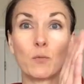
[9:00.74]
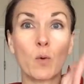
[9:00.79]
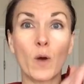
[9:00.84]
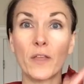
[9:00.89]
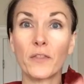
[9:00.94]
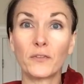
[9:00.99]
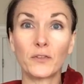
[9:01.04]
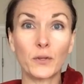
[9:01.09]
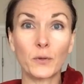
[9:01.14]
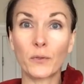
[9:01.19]

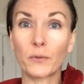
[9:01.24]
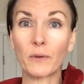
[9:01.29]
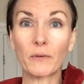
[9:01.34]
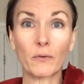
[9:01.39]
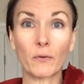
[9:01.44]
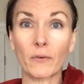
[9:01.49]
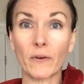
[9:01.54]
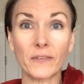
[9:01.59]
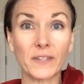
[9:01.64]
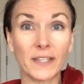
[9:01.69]
1, 2, 3,
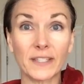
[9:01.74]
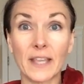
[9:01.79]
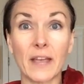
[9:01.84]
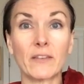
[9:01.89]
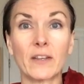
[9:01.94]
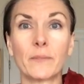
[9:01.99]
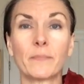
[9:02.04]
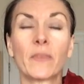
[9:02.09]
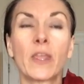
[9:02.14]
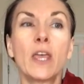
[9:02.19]
4, 5, 6,
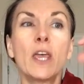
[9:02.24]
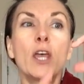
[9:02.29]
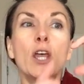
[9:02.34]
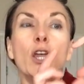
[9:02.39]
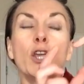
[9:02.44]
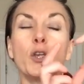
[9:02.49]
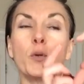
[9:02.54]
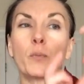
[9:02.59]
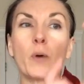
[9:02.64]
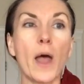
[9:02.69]
7.
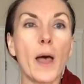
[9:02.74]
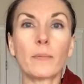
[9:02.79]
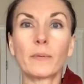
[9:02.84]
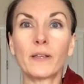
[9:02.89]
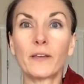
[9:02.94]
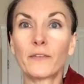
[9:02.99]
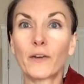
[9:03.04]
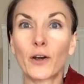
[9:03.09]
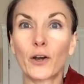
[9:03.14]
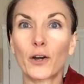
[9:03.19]
You
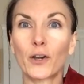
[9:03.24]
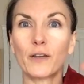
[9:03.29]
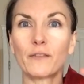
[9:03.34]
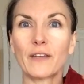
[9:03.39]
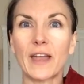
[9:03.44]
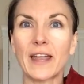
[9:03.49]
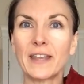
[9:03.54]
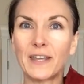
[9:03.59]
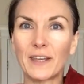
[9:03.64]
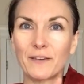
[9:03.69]
probably have heard
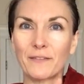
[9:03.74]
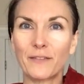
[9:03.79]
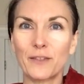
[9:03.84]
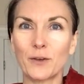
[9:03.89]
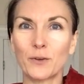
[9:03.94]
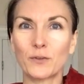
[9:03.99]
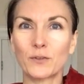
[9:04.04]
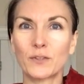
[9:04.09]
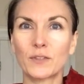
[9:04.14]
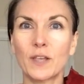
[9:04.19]
of any of
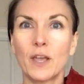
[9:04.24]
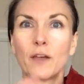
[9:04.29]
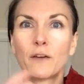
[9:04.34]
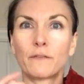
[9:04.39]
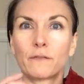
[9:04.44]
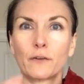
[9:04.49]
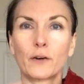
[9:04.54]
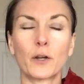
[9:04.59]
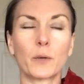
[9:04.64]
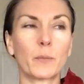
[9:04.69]
those
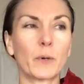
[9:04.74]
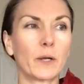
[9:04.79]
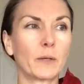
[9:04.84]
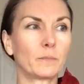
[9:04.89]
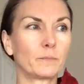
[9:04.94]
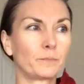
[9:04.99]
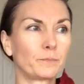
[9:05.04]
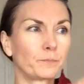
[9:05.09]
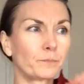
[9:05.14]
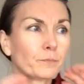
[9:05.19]
vertebrae.
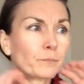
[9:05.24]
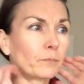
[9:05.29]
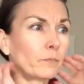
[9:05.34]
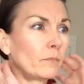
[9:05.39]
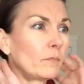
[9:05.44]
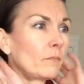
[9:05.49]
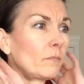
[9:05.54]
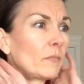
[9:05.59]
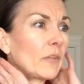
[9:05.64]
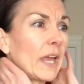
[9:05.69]

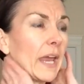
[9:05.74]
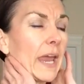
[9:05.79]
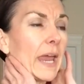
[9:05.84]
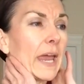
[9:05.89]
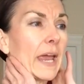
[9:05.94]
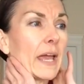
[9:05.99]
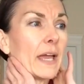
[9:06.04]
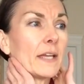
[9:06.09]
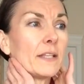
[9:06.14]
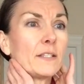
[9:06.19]

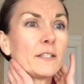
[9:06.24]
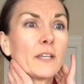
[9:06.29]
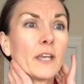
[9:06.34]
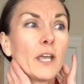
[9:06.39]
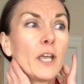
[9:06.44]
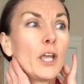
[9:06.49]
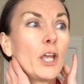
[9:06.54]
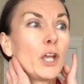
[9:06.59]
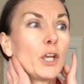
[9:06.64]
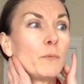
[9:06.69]
And
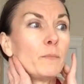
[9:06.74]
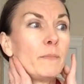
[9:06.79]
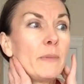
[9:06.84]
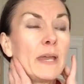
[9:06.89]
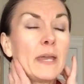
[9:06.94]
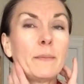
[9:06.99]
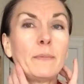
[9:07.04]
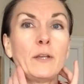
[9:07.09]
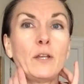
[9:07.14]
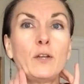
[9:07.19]

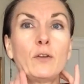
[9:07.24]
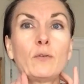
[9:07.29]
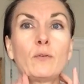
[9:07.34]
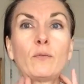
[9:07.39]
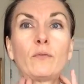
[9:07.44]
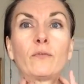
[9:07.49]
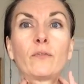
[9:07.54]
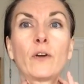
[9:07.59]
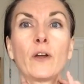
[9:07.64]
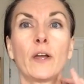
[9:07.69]
maybe
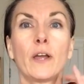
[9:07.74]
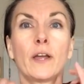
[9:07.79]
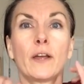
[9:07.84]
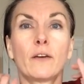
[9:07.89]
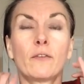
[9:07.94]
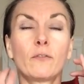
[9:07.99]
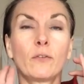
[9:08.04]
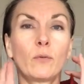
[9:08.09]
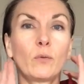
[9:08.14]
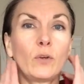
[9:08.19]
you
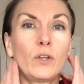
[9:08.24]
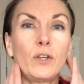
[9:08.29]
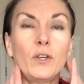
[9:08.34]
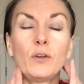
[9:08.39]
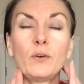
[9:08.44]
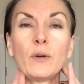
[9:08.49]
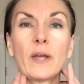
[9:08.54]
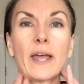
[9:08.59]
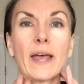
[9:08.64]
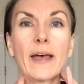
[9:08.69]

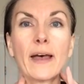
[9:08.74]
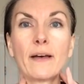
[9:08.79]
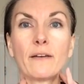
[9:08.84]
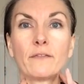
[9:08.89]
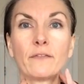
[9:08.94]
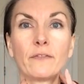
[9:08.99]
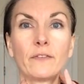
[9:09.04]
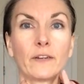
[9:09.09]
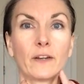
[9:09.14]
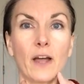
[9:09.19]

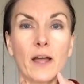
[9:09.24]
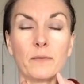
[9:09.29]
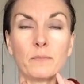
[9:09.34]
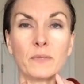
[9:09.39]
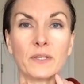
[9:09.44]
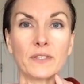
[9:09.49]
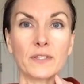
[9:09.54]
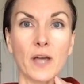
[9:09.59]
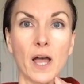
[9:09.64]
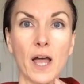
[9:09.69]
have gotten
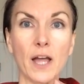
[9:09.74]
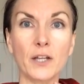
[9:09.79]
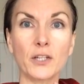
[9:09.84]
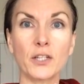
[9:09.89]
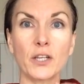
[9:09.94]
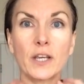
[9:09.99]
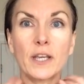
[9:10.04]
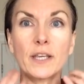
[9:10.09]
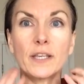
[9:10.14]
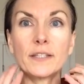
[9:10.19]

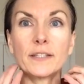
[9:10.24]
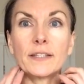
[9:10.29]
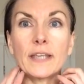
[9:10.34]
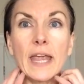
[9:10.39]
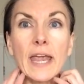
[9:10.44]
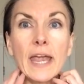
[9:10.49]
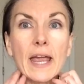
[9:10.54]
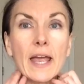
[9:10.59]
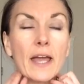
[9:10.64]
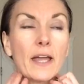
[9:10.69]
massages
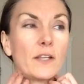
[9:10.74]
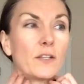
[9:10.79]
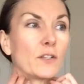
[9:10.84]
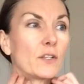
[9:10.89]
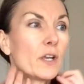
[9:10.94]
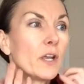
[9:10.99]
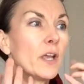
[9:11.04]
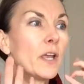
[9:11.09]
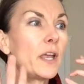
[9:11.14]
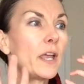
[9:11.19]
and